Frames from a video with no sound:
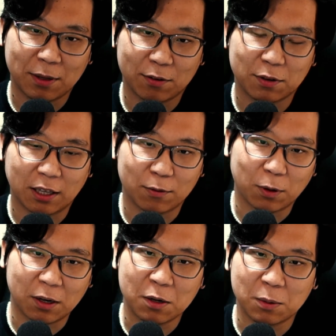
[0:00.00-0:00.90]
feel like if we're
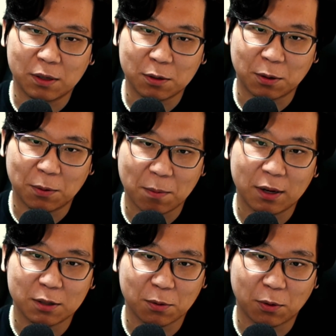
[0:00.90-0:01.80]
gonna do an intro, we might
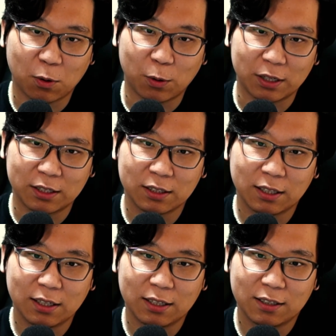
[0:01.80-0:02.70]
as well record it.
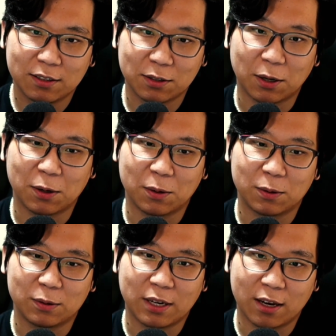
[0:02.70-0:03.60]

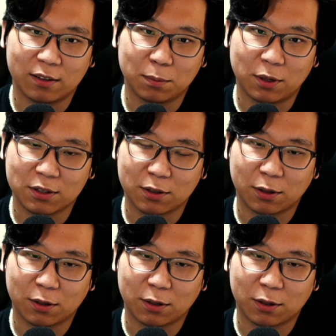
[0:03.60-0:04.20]
So now the ball's in our